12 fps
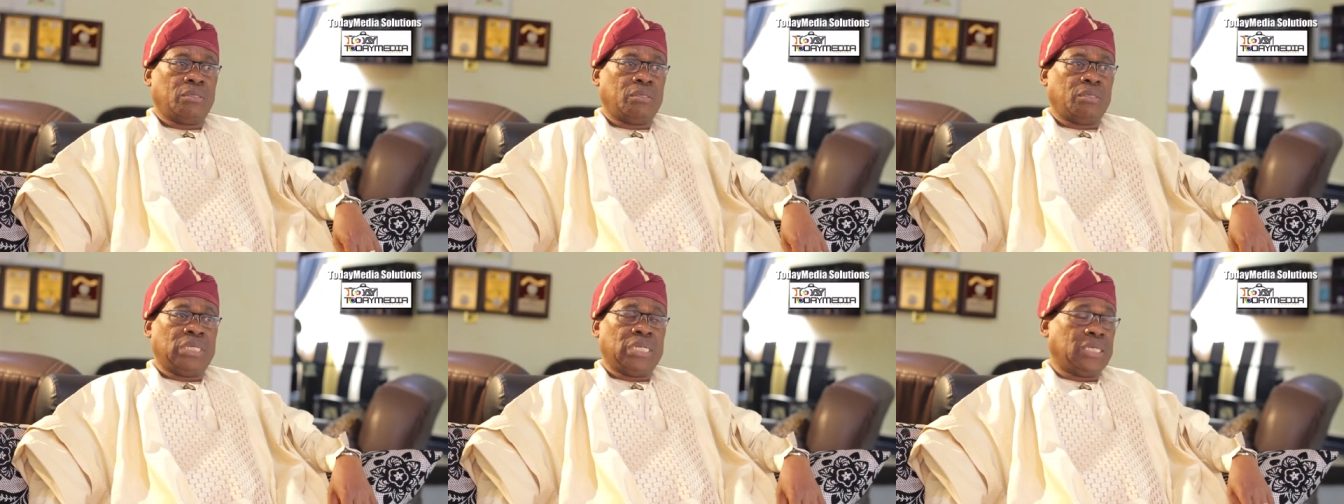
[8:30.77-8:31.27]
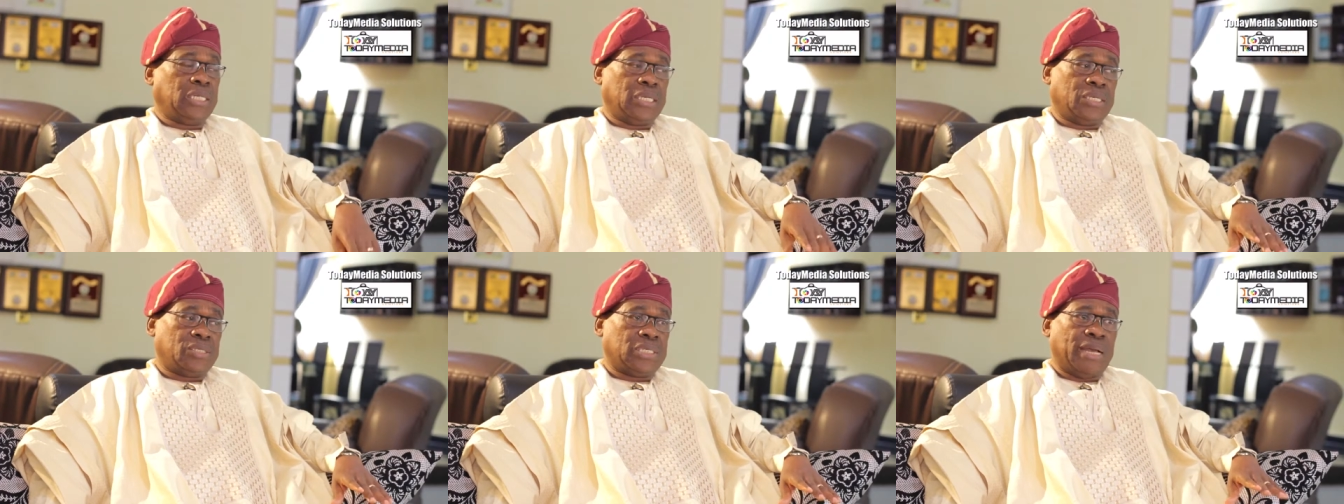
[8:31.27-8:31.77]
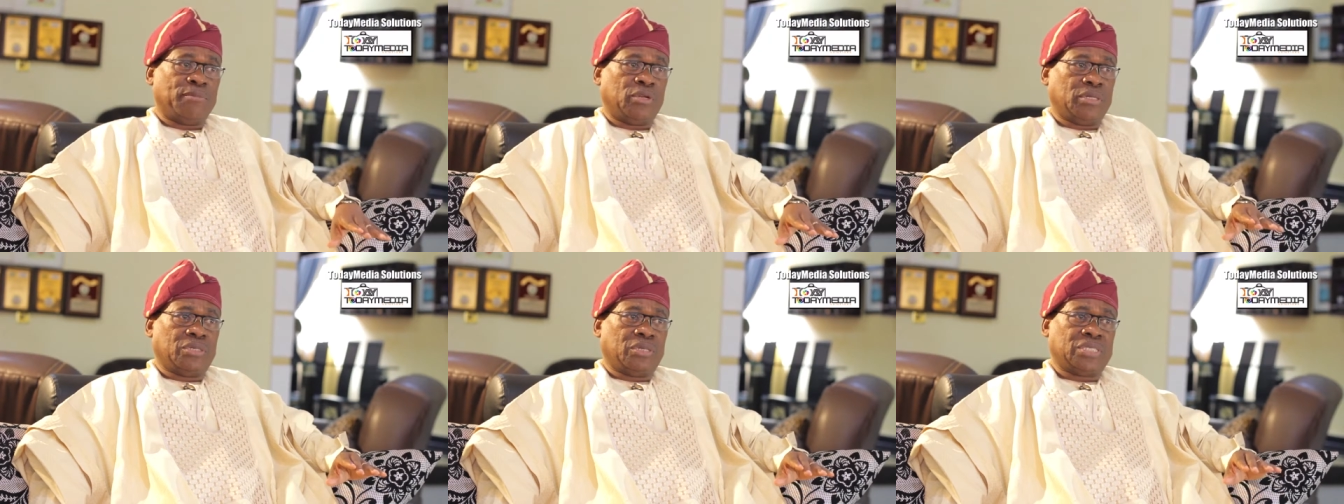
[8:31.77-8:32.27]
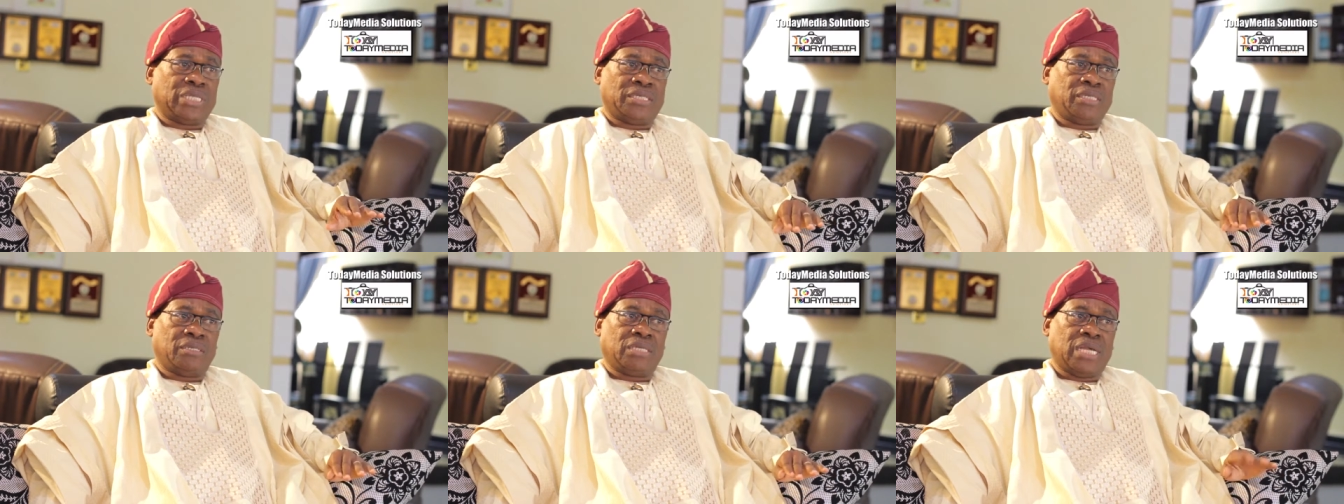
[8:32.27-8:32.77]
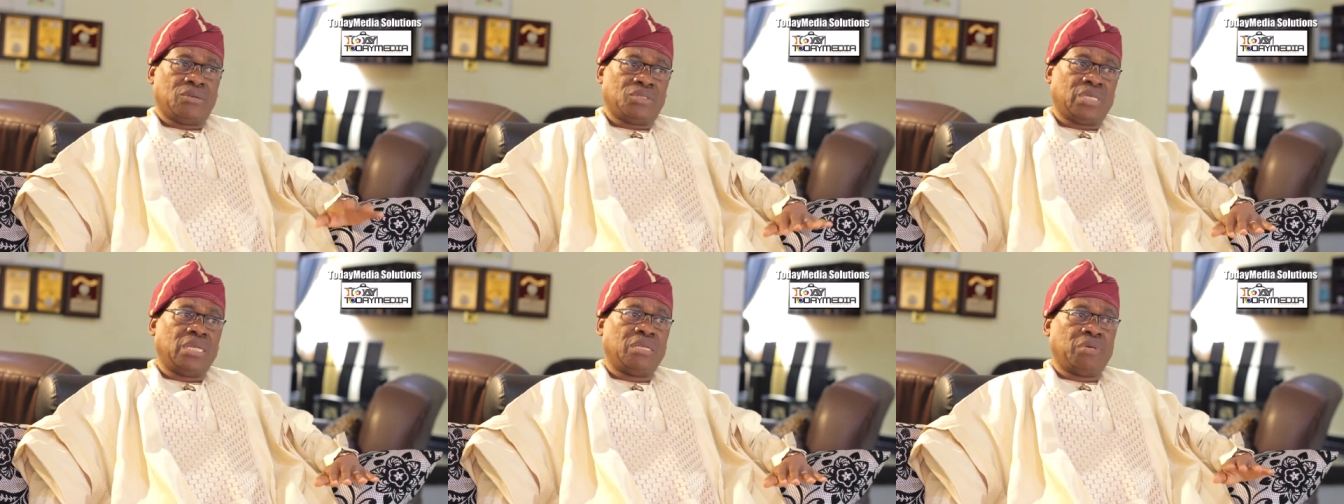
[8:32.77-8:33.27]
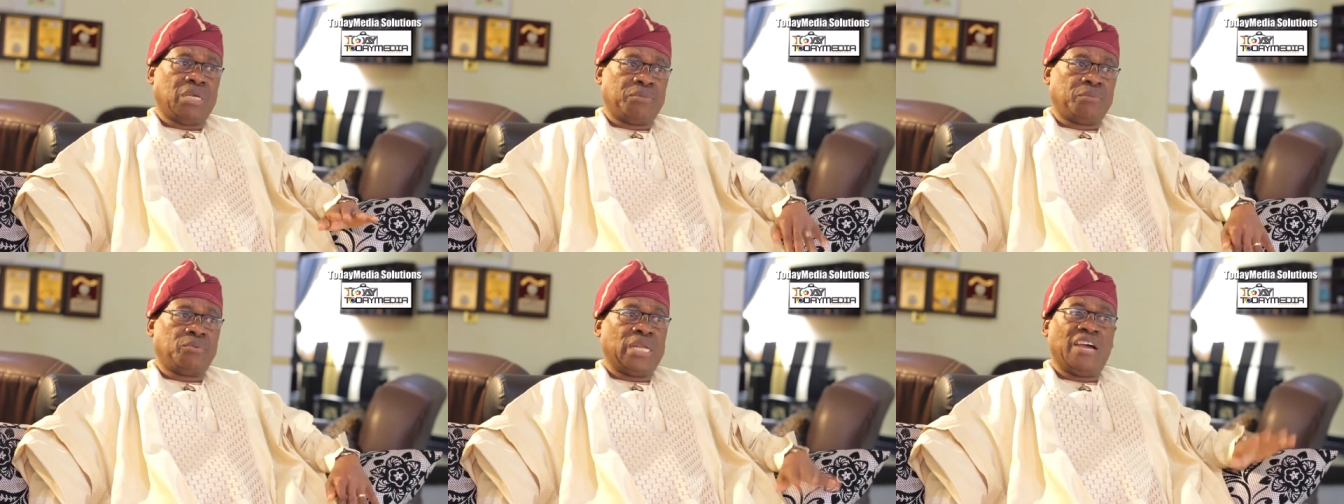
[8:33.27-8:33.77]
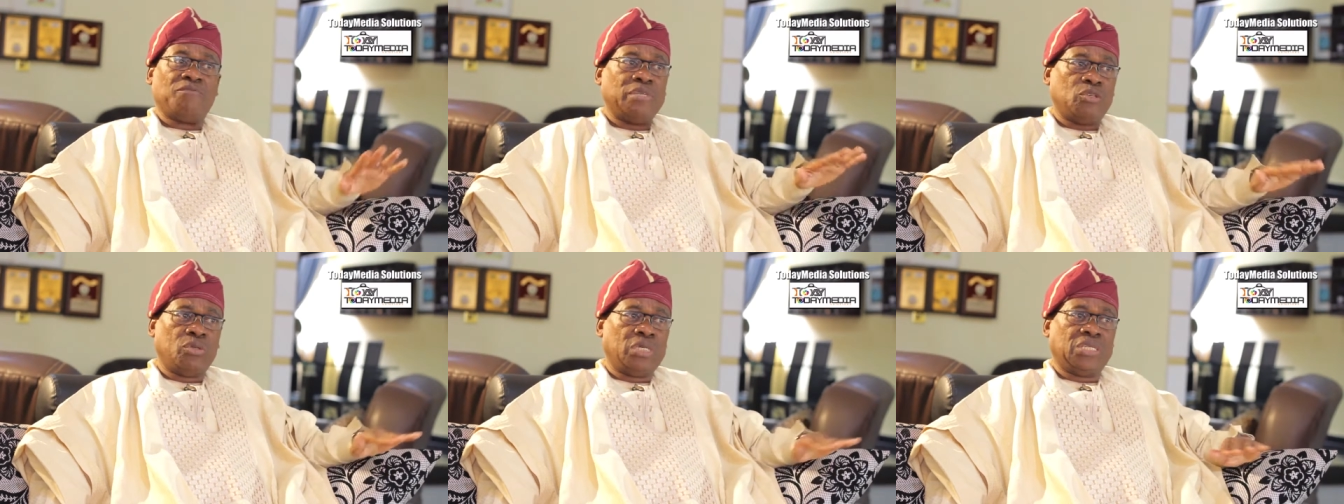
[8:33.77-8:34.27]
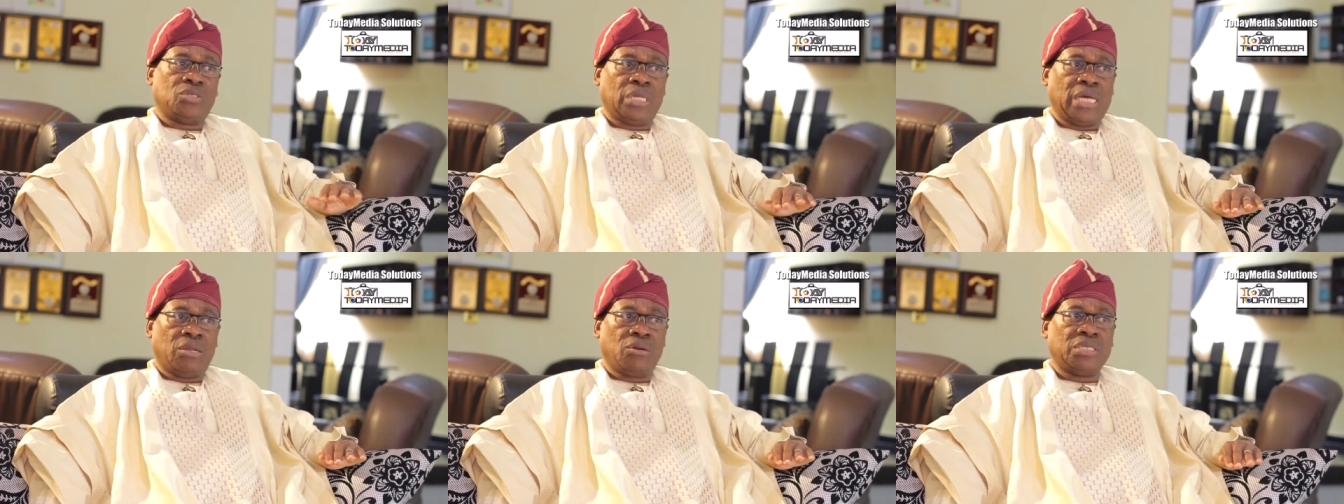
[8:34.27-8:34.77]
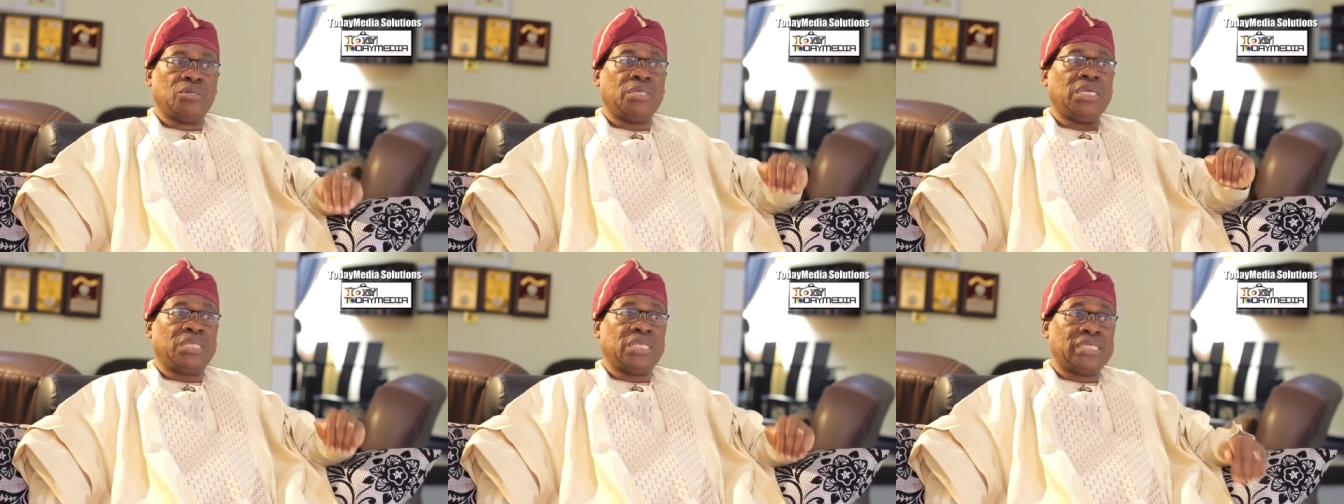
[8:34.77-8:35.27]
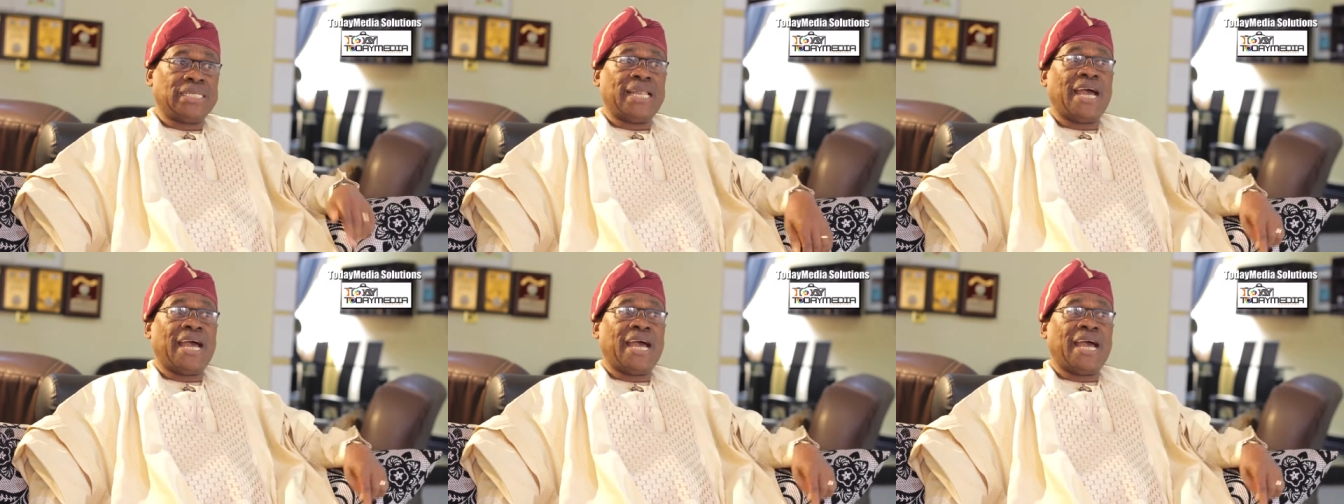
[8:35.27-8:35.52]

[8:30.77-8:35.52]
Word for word: In any case, I'm not just starting counseling my people. I've been doing it all along. The only thing is that I